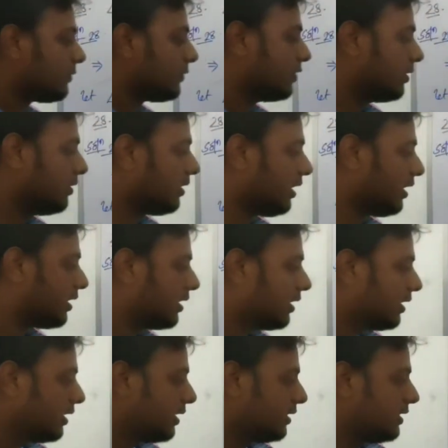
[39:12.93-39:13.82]

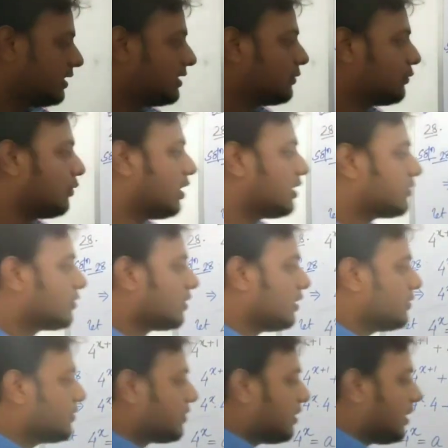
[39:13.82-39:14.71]
Okay, this is one
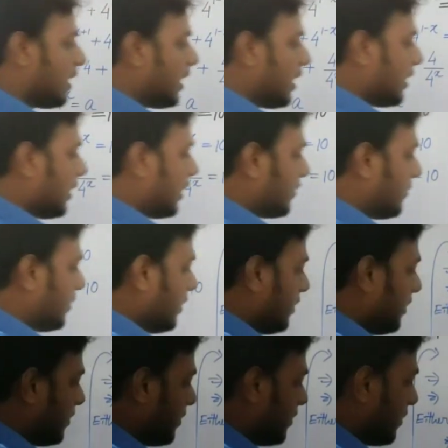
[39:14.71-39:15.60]
solution, and another
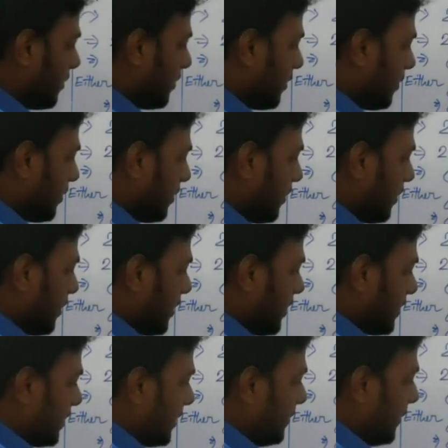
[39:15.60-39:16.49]
one.
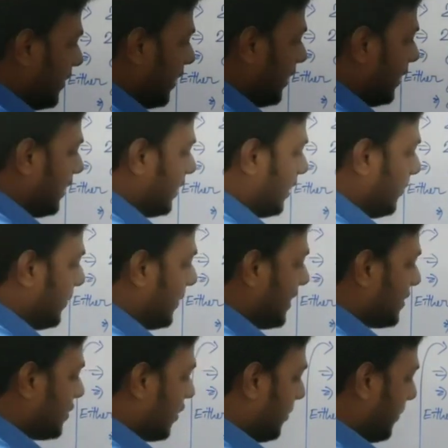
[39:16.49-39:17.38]
Similarly, in the
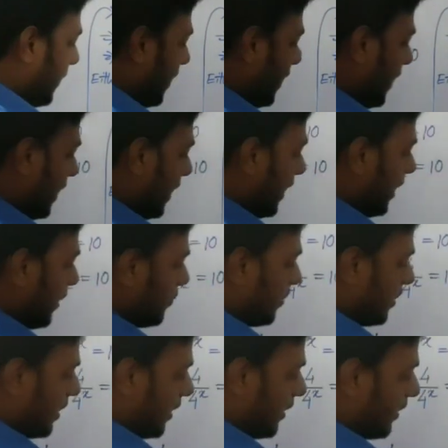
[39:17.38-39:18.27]
place of a, again
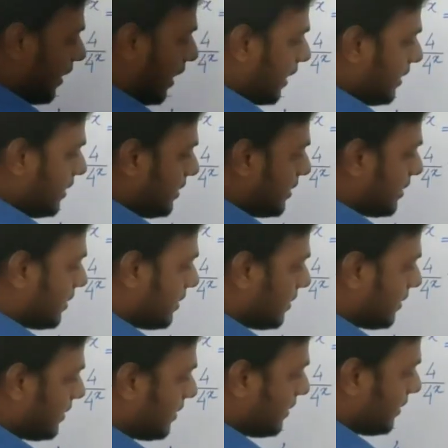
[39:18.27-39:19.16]
we can write,
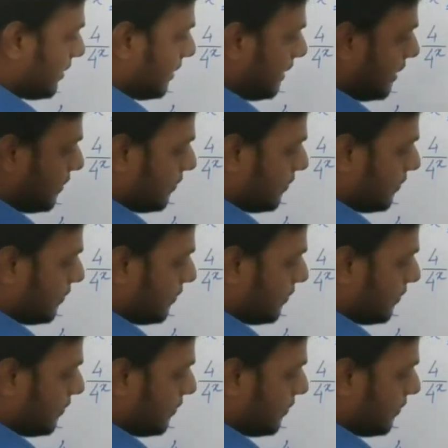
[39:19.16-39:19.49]
this